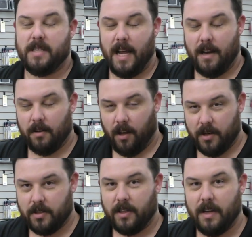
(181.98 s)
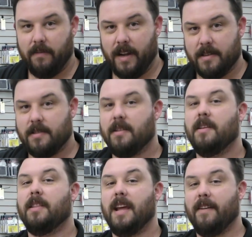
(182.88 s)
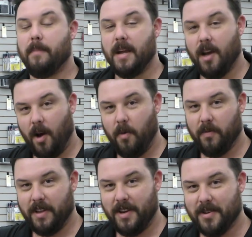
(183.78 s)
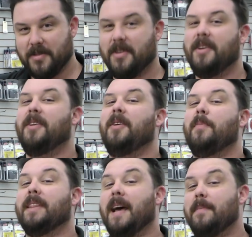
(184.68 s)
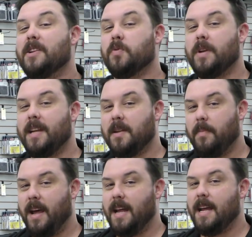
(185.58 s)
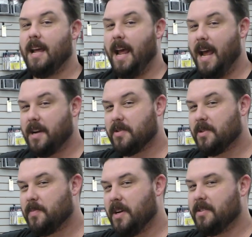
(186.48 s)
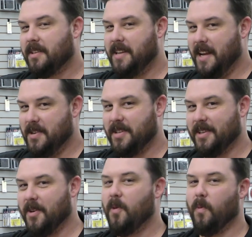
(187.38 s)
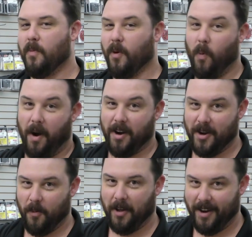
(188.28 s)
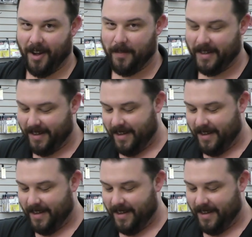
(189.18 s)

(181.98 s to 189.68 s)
technologically advanced they have become over the years, but that means we need to pay extra special attention when we're wiring one up.